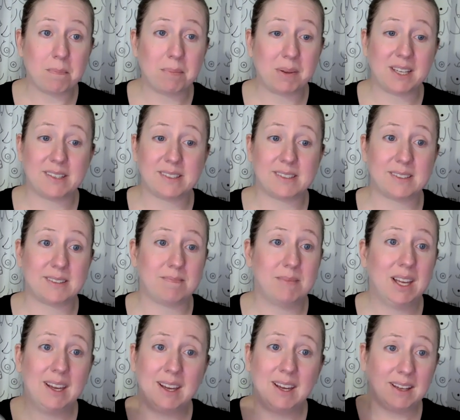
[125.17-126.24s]
Because
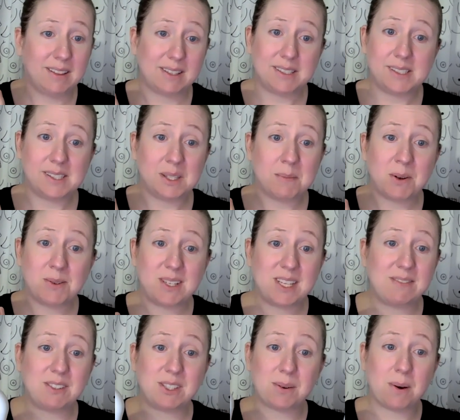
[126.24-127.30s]
this is the
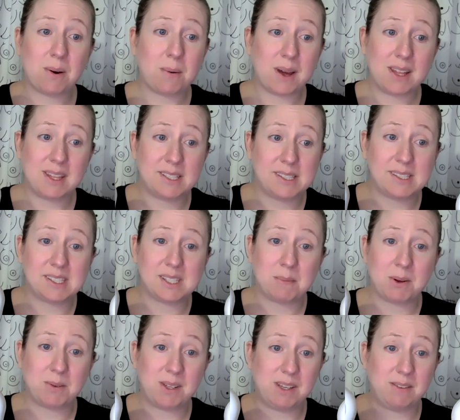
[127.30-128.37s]
motif duo and this is the
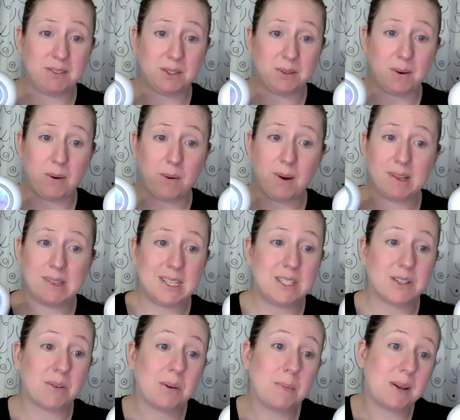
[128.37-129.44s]
motif duo, and they
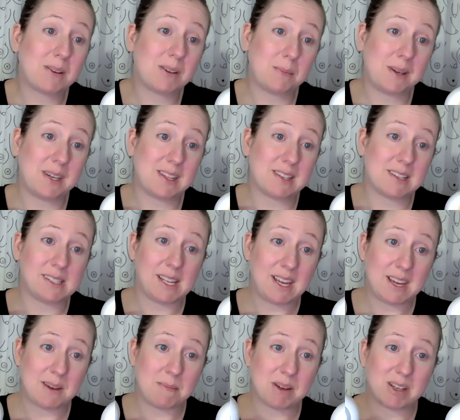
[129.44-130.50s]
don't appear to be the
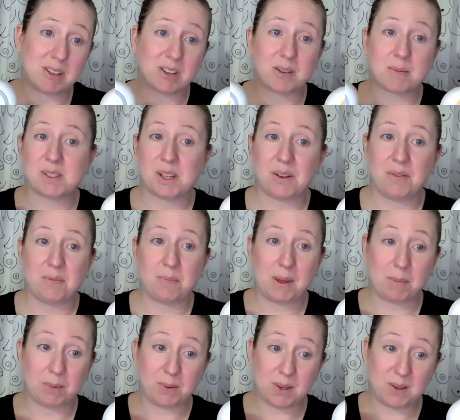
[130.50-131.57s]
same in terms of
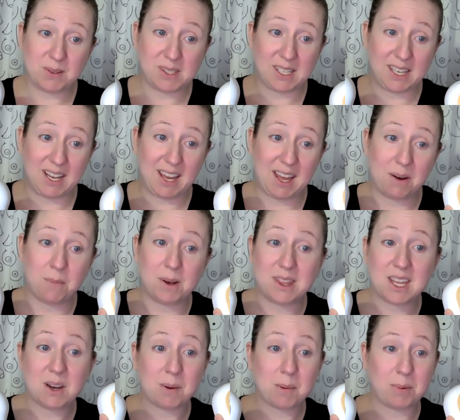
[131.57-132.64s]
people using it and what
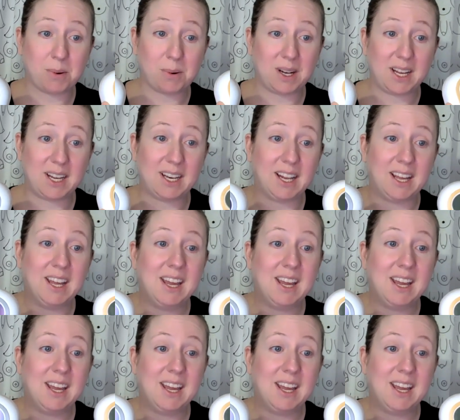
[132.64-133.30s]
they're reporting.